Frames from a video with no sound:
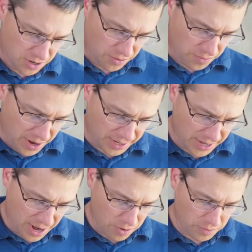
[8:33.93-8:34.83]
right
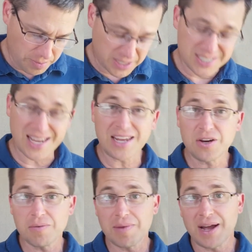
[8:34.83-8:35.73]
now would be setting
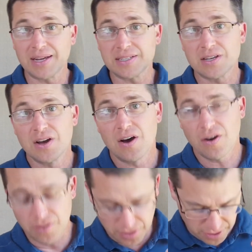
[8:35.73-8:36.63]
your minds
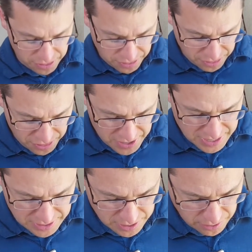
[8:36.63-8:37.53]
on the
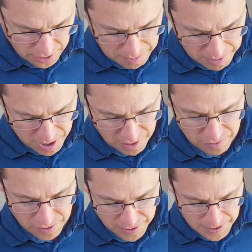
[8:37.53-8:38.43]
things that are
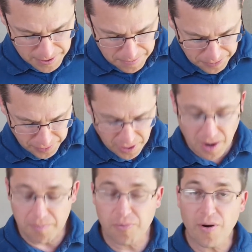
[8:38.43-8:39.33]
above.
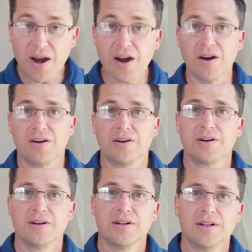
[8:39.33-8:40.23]
Uh, prayer.
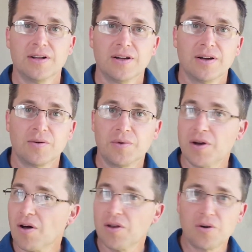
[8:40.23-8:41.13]
We
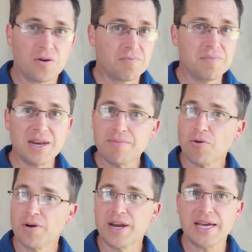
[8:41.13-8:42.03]
all know of many
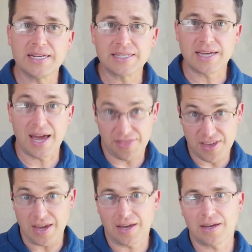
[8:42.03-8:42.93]
more needs, I
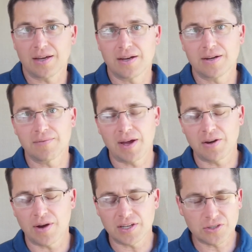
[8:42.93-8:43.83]
think, um, I
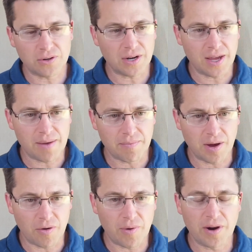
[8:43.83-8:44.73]
know I certainly am
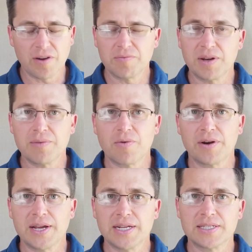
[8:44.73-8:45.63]
aware of many more
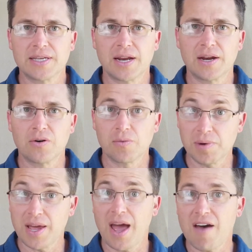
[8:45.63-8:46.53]
needs than I
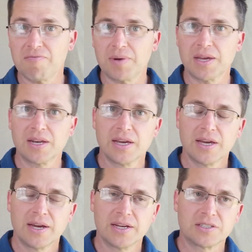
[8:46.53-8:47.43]
normally have been,
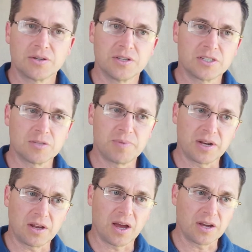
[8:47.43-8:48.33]
and so this has
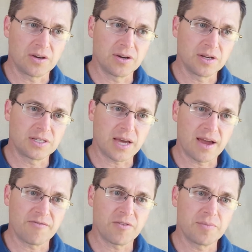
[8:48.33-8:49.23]
been a good
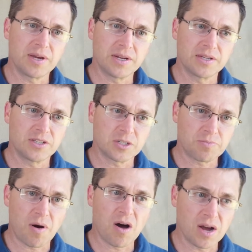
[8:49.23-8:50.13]
time for me to just
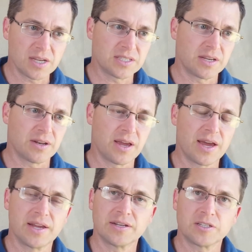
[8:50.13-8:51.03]
pause and
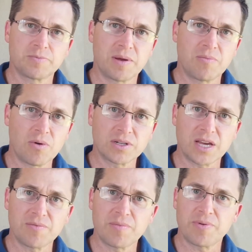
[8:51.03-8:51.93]
and to spend more
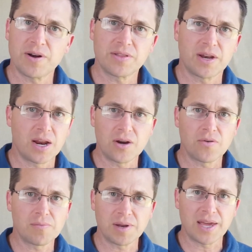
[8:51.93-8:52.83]
time in prayer than I
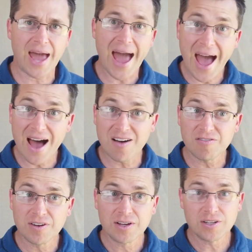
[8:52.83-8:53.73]
normally
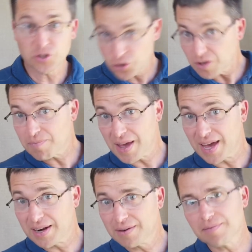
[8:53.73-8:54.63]
have should have
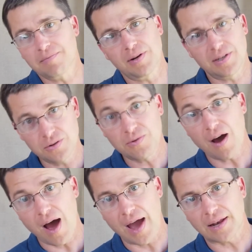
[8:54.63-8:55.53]
been, but do
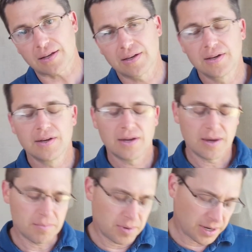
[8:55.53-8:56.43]
not.
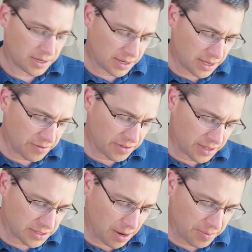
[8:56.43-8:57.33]
But given
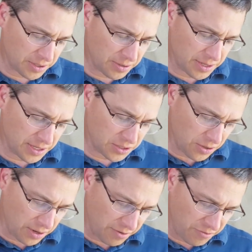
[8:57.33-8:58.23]
this opportunity, has
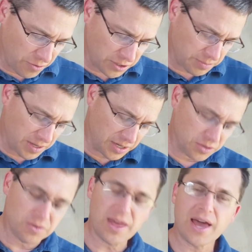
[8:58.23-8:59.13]
certainly forced me to
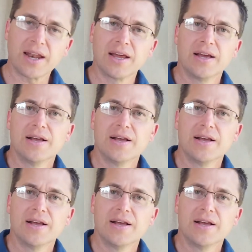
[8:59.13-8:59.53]
do that,